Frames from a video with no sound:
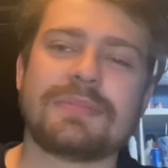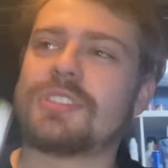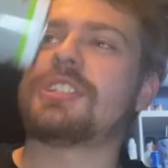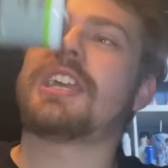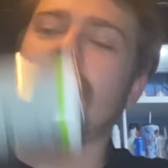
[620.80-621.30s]

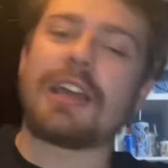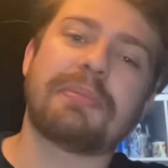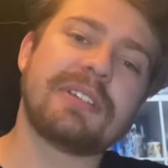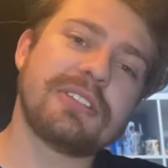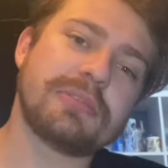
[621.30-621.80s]
shake it up a
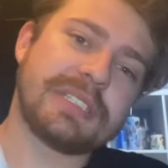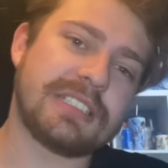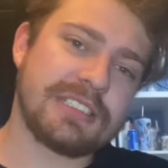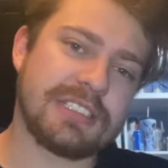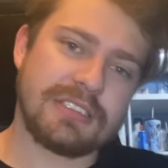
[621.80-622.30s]
little bit,
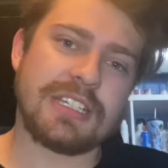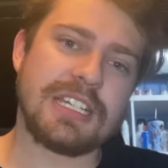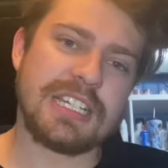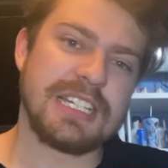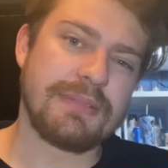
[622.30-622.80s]

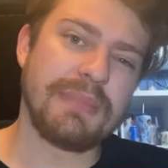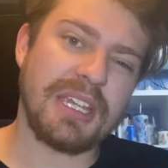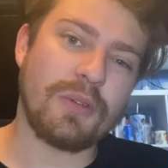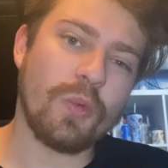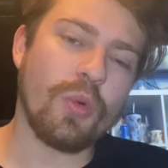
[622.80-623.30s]
make
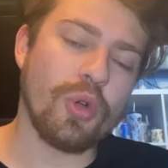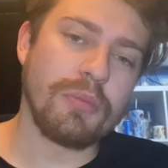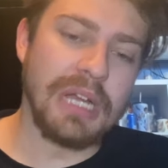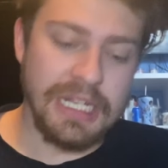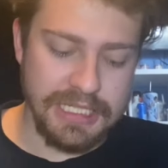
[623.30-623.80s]
it
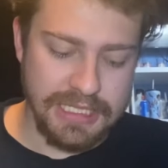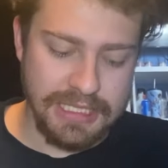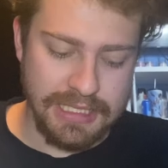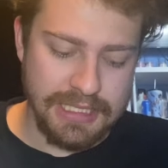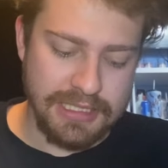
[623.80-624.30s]
warm,
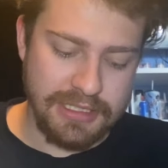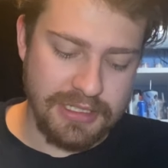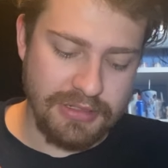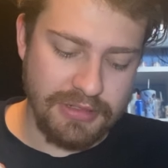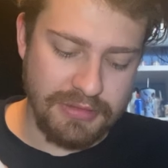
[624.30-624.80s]
just
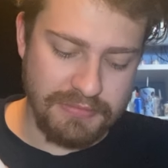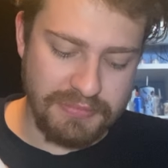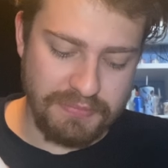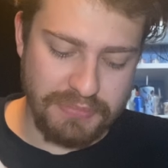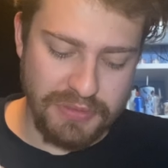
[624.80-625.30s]
so a
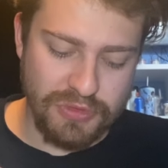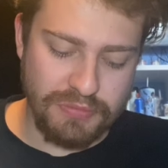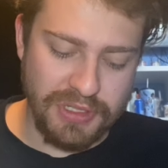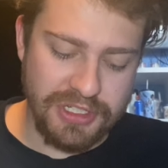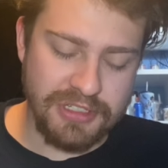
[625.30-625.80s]
bit more
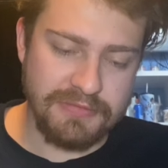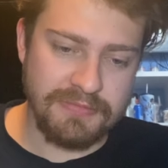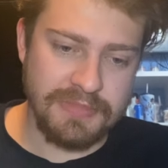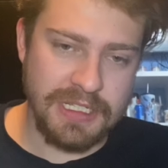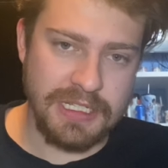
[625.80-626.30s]
pressure.
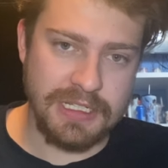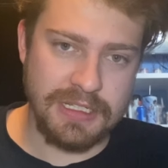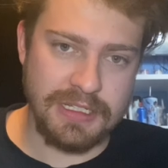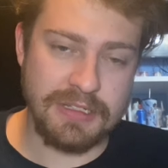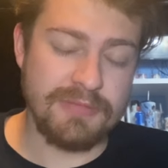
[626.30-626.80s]

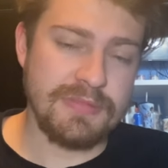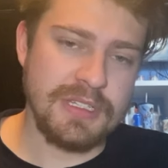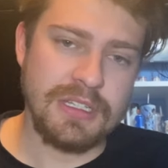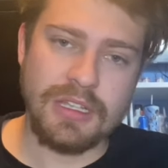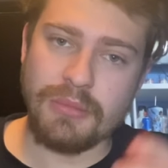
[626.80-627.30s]

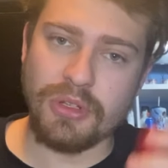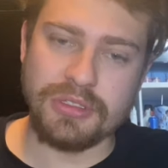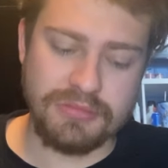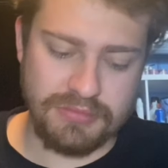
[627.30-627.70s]
I'm only